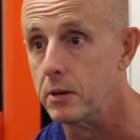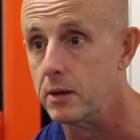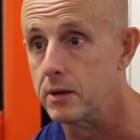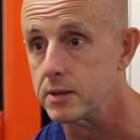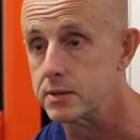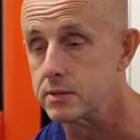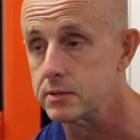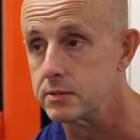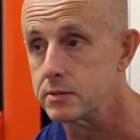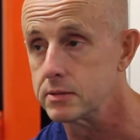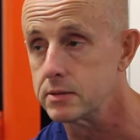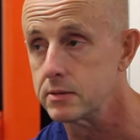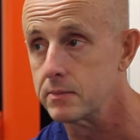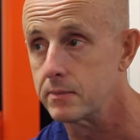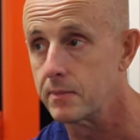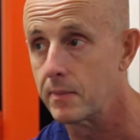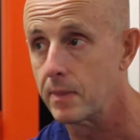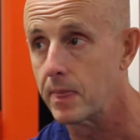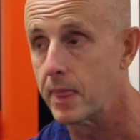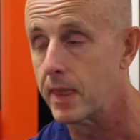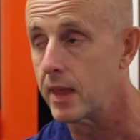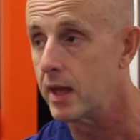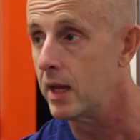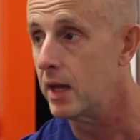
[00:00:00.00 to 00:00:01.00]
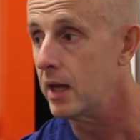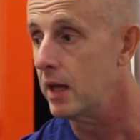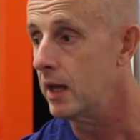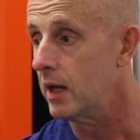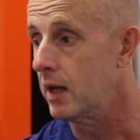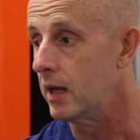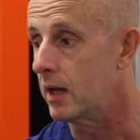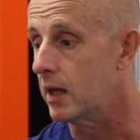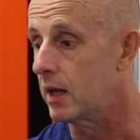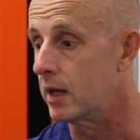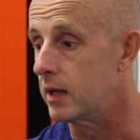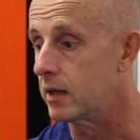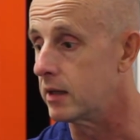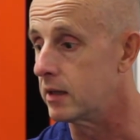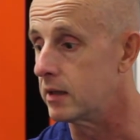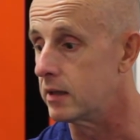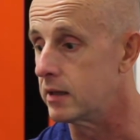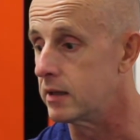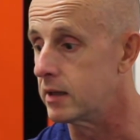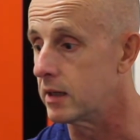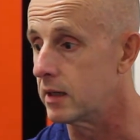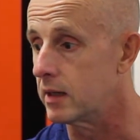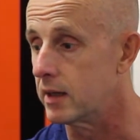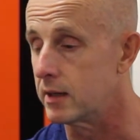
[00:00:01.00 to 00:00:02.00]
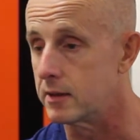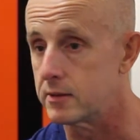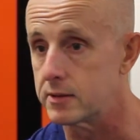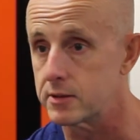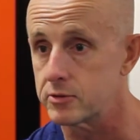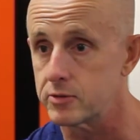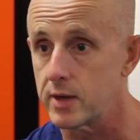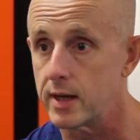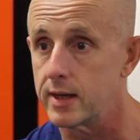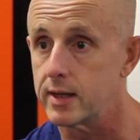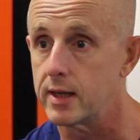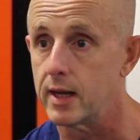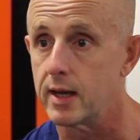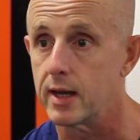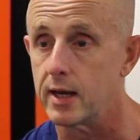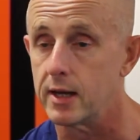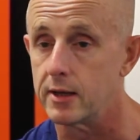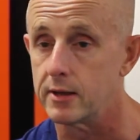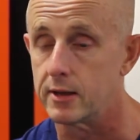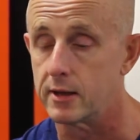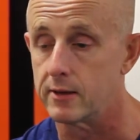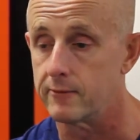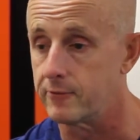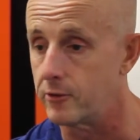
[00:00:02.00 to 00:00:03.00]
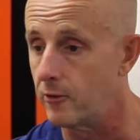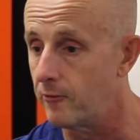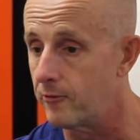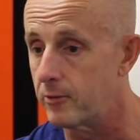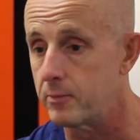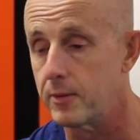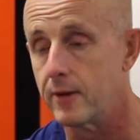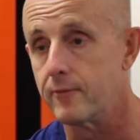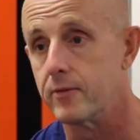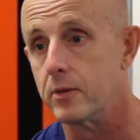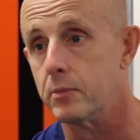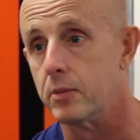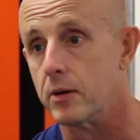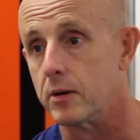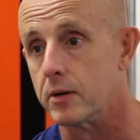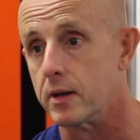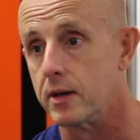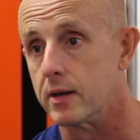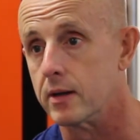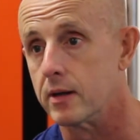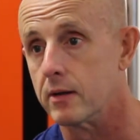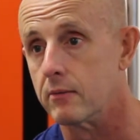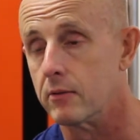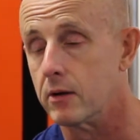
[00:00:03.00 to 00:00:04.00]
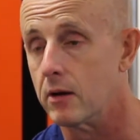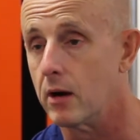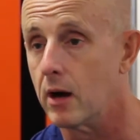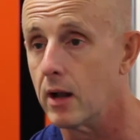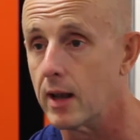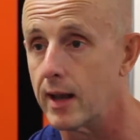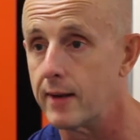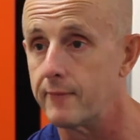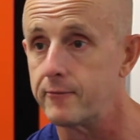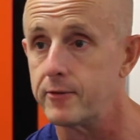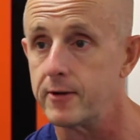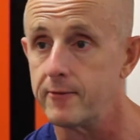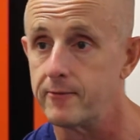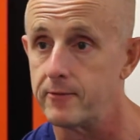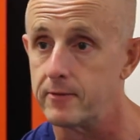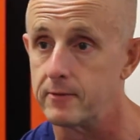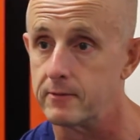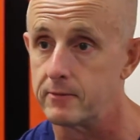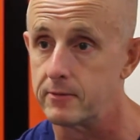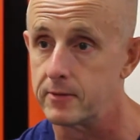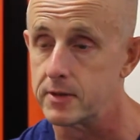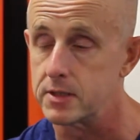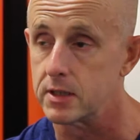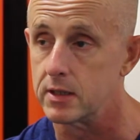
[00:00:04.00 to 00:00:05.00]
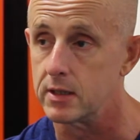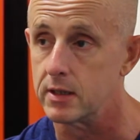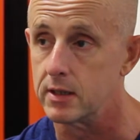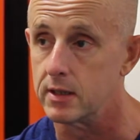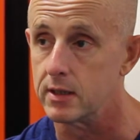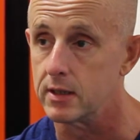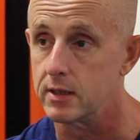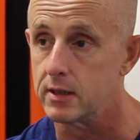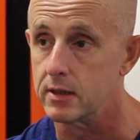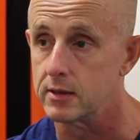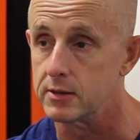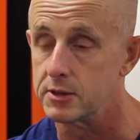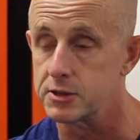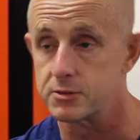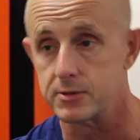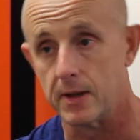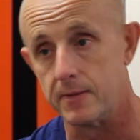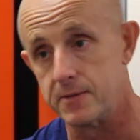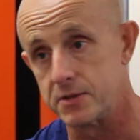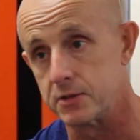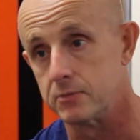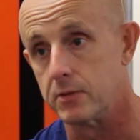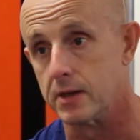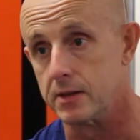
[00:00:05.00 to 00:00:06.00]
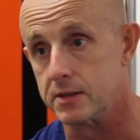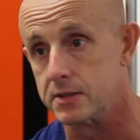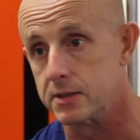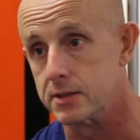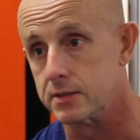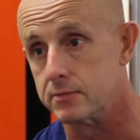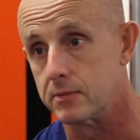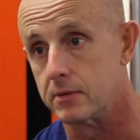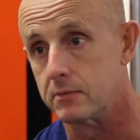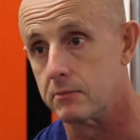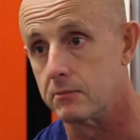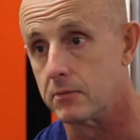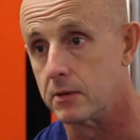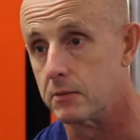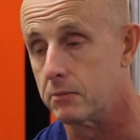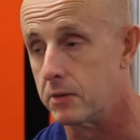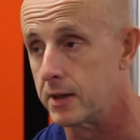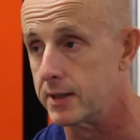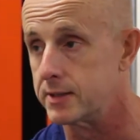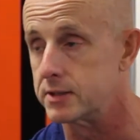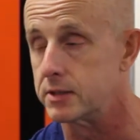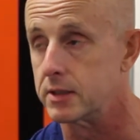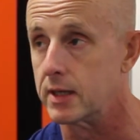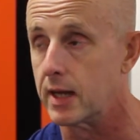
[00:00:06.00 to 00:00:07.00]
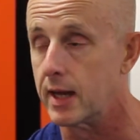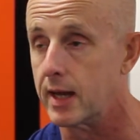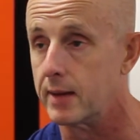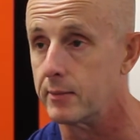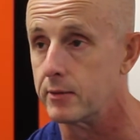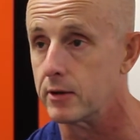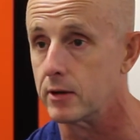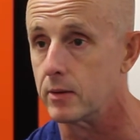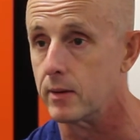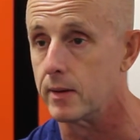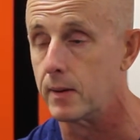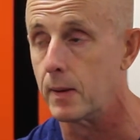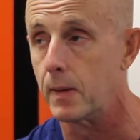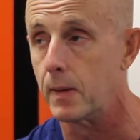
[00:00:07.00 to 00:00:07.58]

persons. And try and get a view from everybody. We all have different strengths and weaknesses we bring to the game, don't we?